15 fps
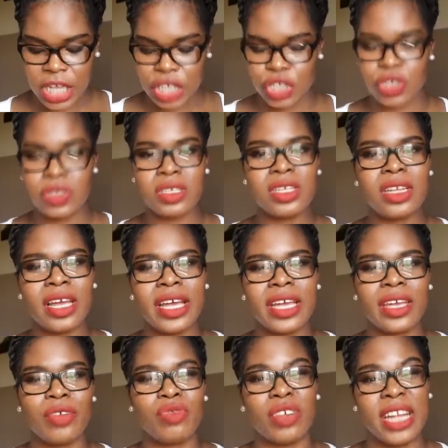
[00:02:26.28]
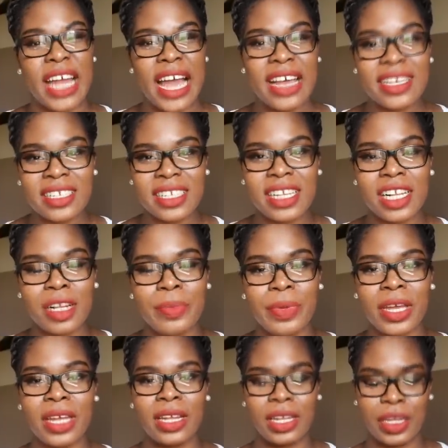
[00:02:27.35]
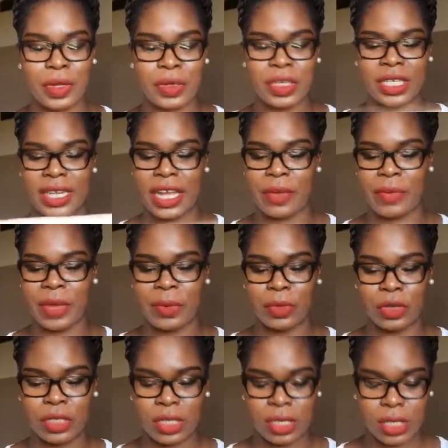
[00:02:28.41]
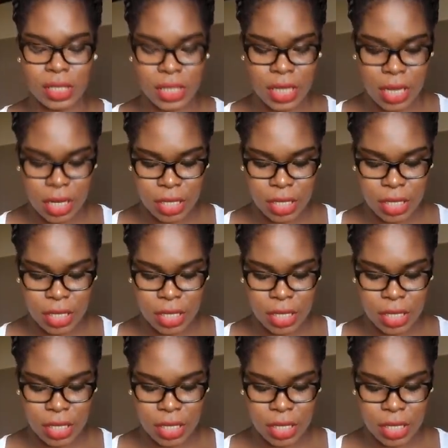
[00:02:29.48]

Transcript: just to like relax a little bit and loosen up my muscles.